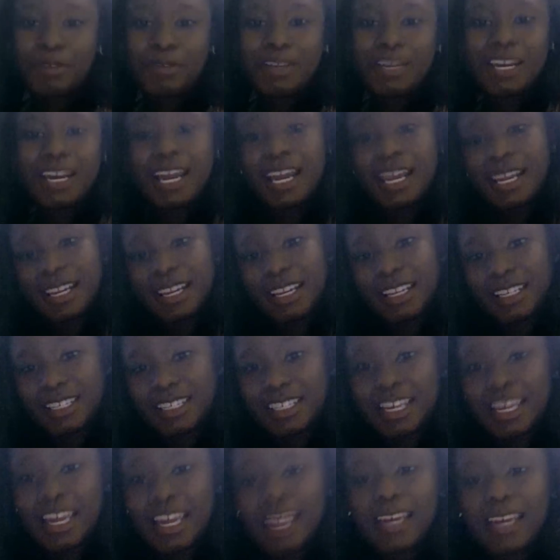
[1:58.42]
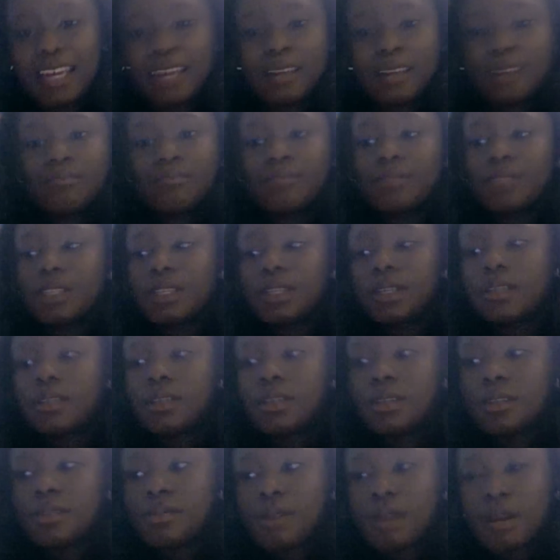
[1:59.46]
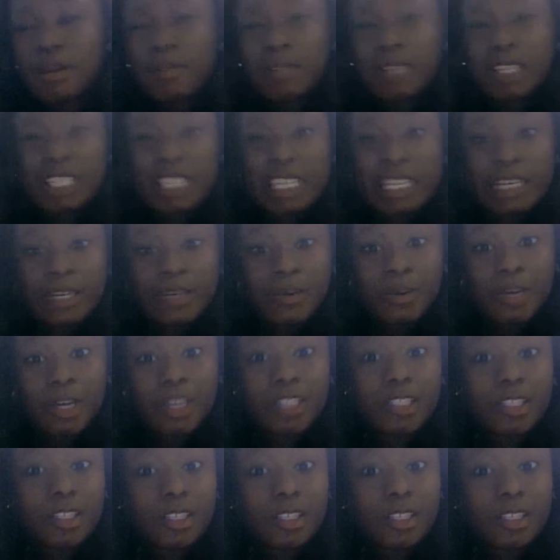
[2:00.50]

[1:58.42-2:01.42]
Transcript: when I say it, probably because they don't watch